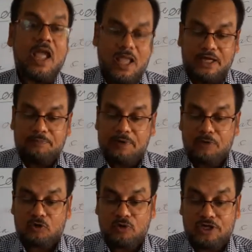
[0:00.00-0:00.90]
And
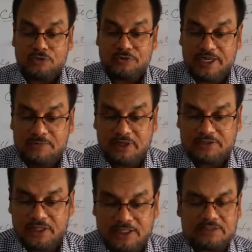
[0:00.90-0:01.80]
before going to deliver
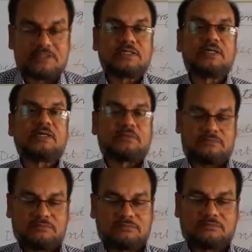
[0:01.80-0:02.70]
the lecture
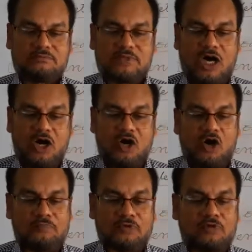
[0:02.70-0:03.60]

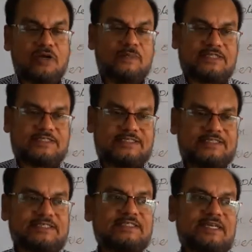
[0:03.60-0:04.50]
of rule number
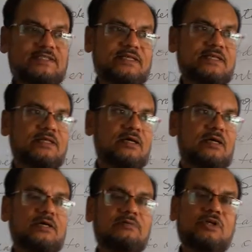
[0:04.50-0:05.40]
6, I think
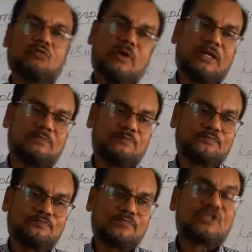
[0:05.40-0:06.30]
you are
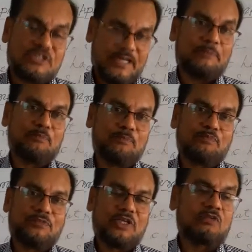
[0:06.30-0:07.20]
safe.
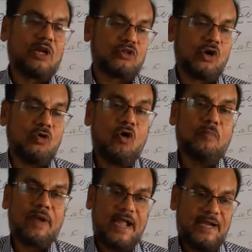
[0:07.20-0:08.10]
You are in the
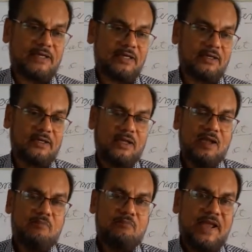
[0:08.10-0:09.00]
home and
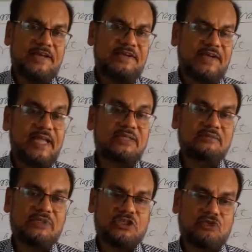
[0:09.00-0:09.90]

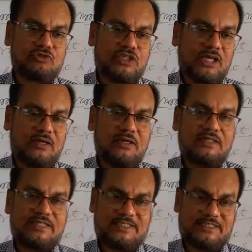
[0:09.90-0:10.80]
maintain the social
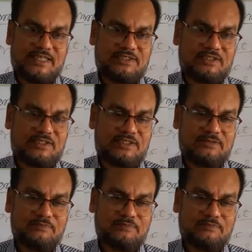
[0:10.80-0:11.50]
distance.